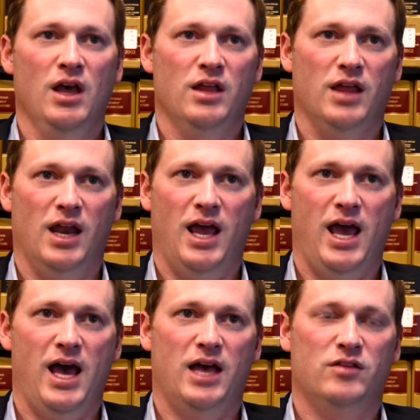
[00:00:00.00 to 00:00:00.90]
that
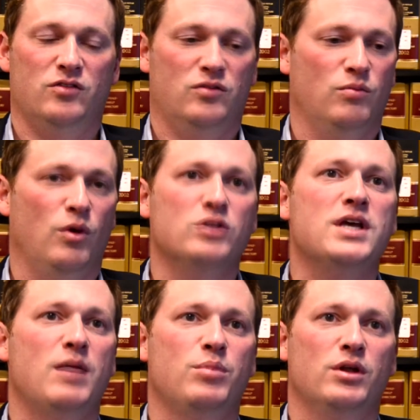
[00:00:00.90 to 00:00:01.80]
has
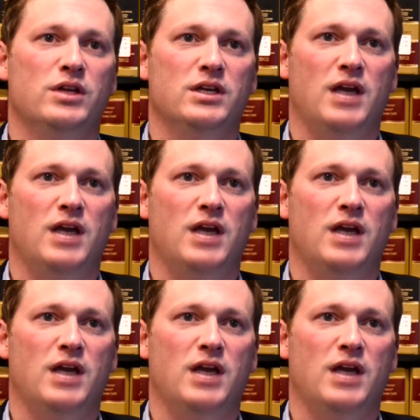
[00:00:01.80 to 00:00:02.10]
multi-billion